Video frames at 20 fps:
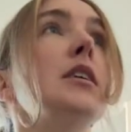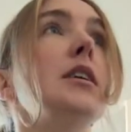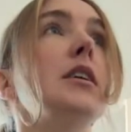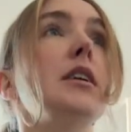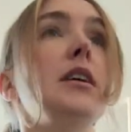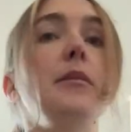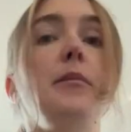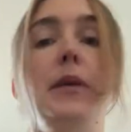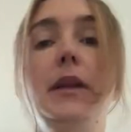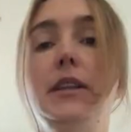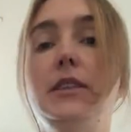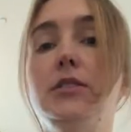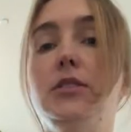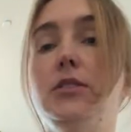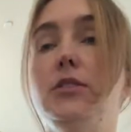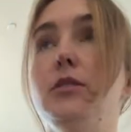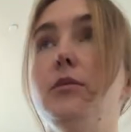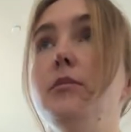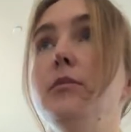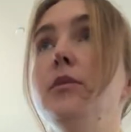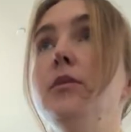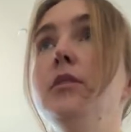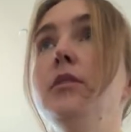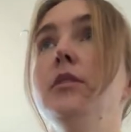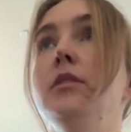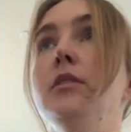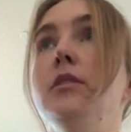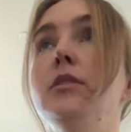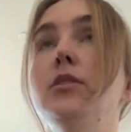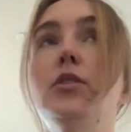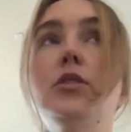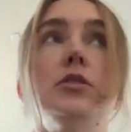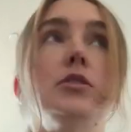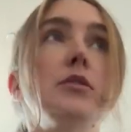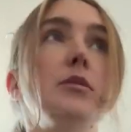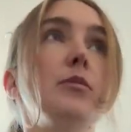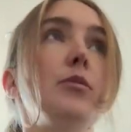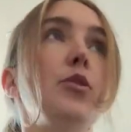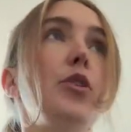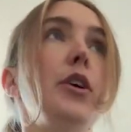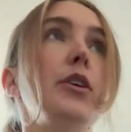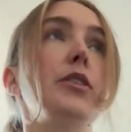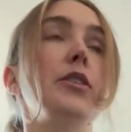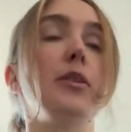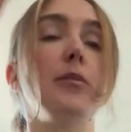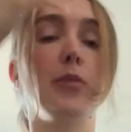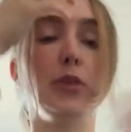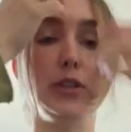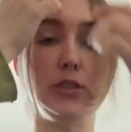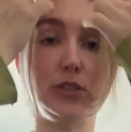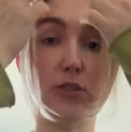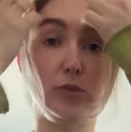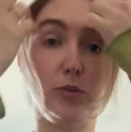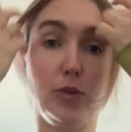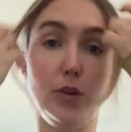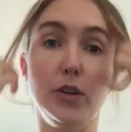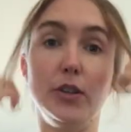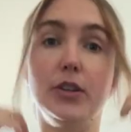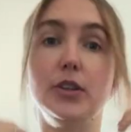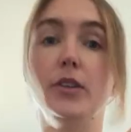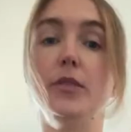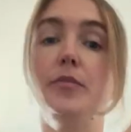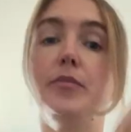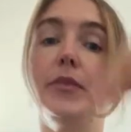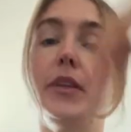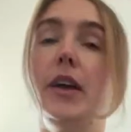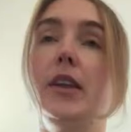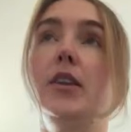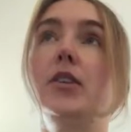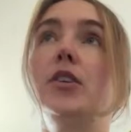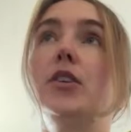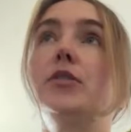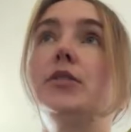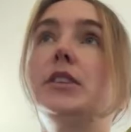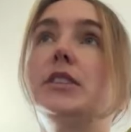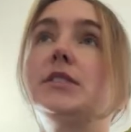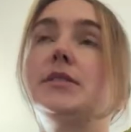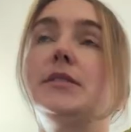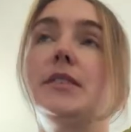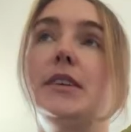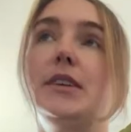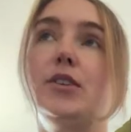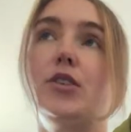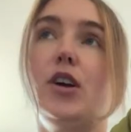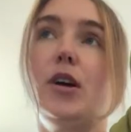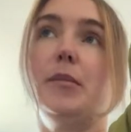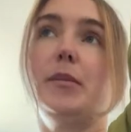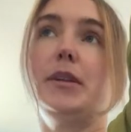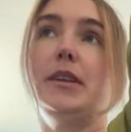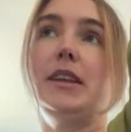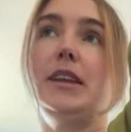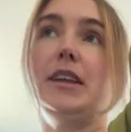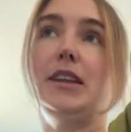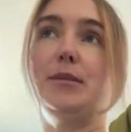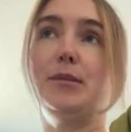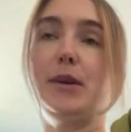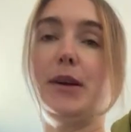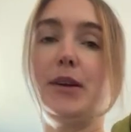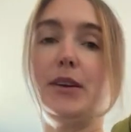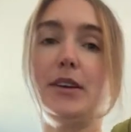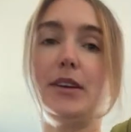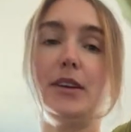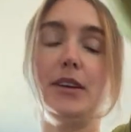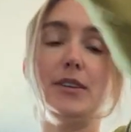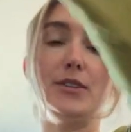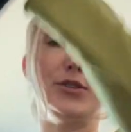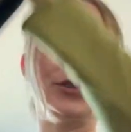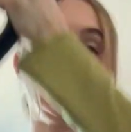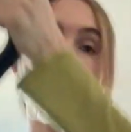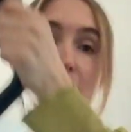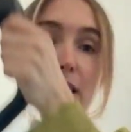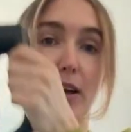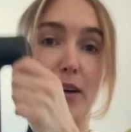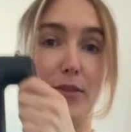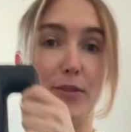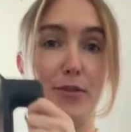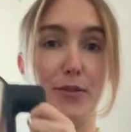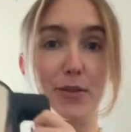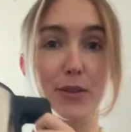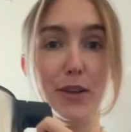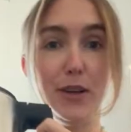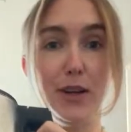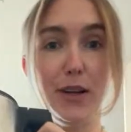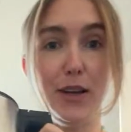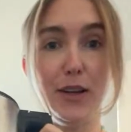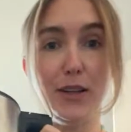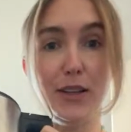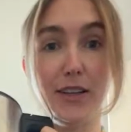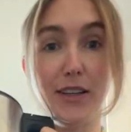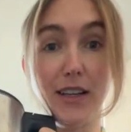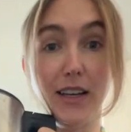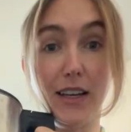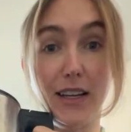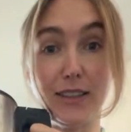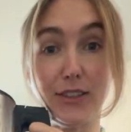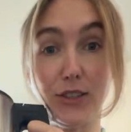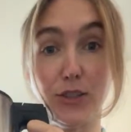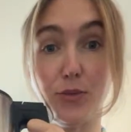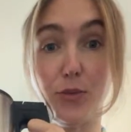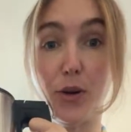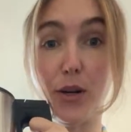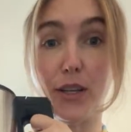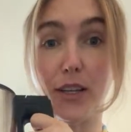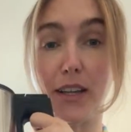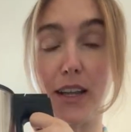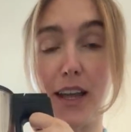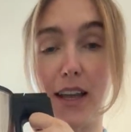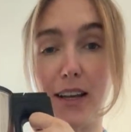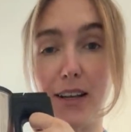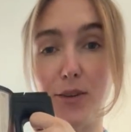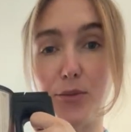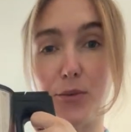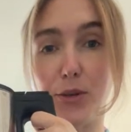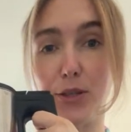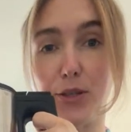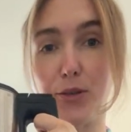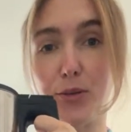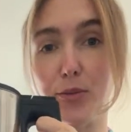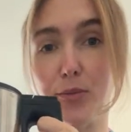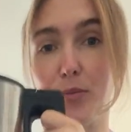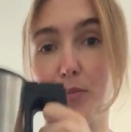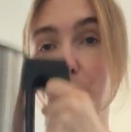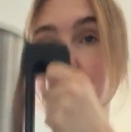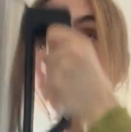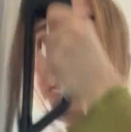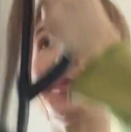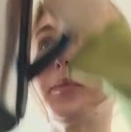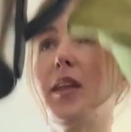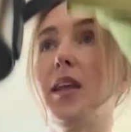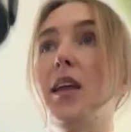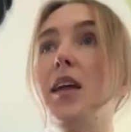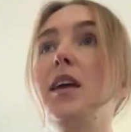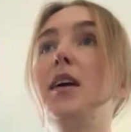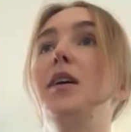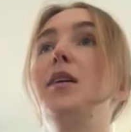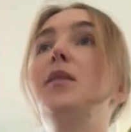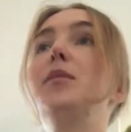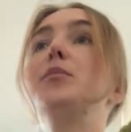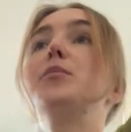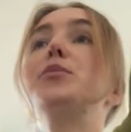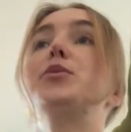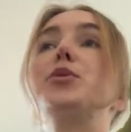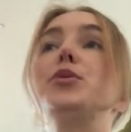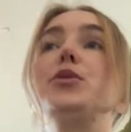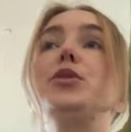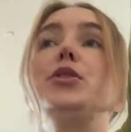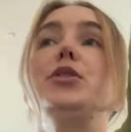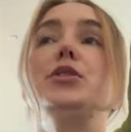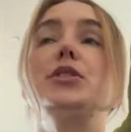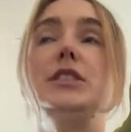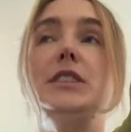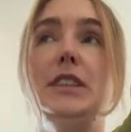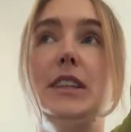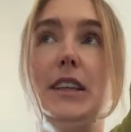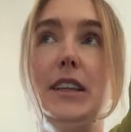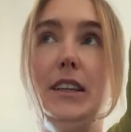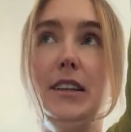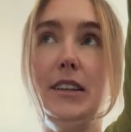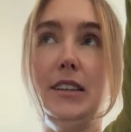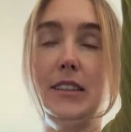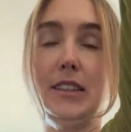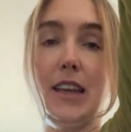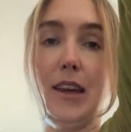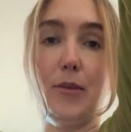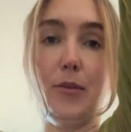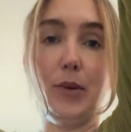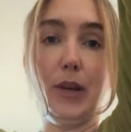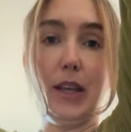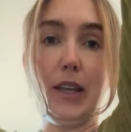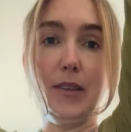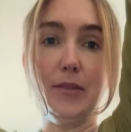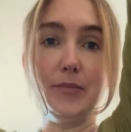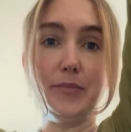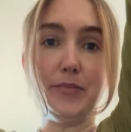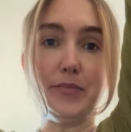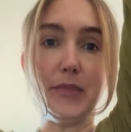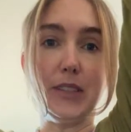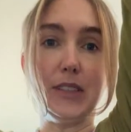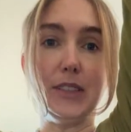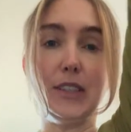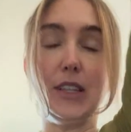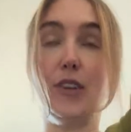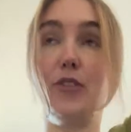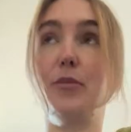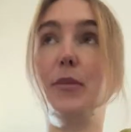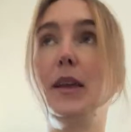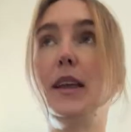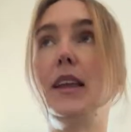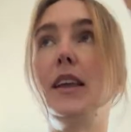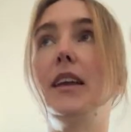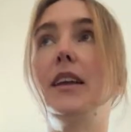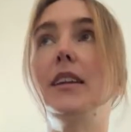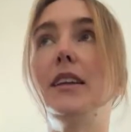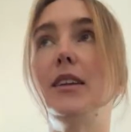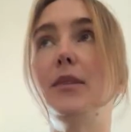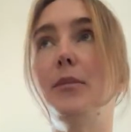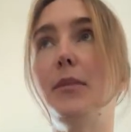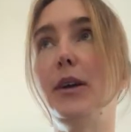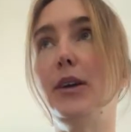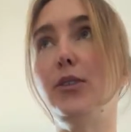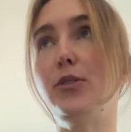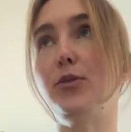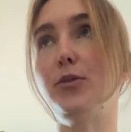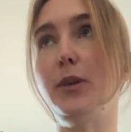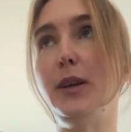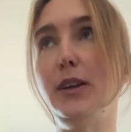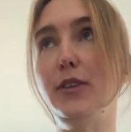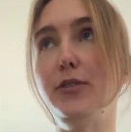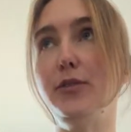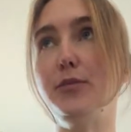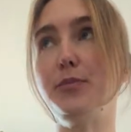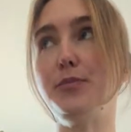I cooked some water, boiled some water. I don't know if that's very common here in America to have an electric water kettle where you brew your tea that way instead of making it in a microwave.